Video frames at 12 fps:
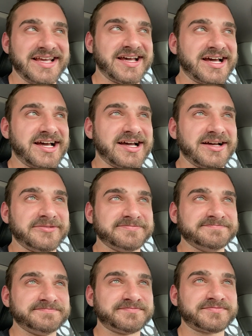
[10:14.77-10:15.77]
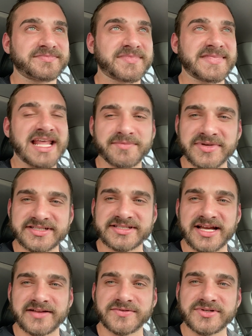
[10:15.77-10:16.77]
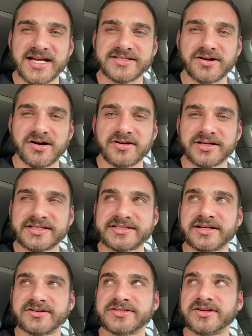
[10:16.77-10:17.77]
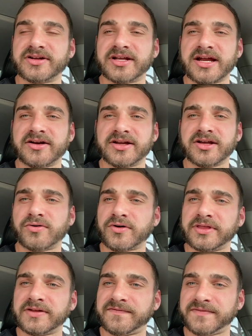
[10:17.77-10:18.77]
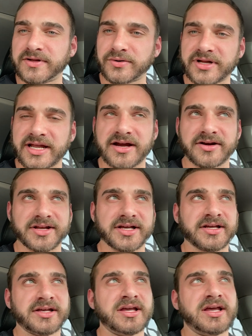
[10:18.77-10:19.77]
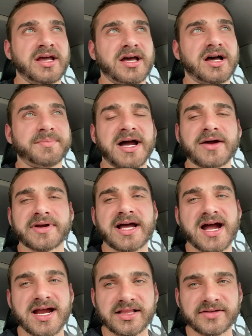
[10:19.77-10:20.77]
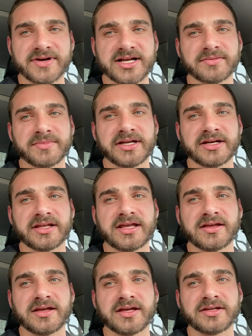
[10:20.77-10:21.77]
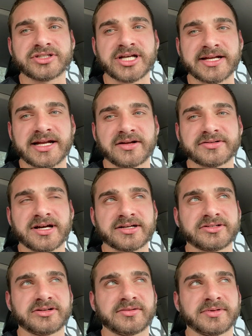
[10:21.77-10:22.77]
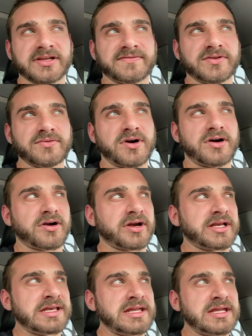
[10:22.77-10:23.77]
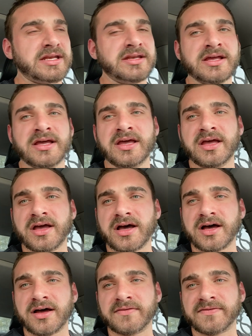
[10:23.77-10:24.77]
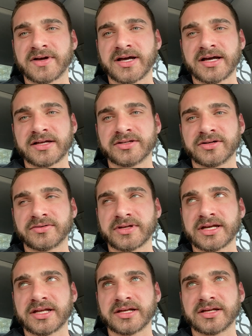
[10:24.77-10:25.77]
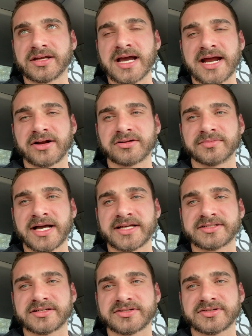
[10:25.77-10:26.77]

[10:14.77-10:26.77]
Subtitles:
that being said, if you guys are in the Sarasota area or in the Florida area, I would highly recommend checking out Dr. Derby if you are in need of, you know, getting gynecomastia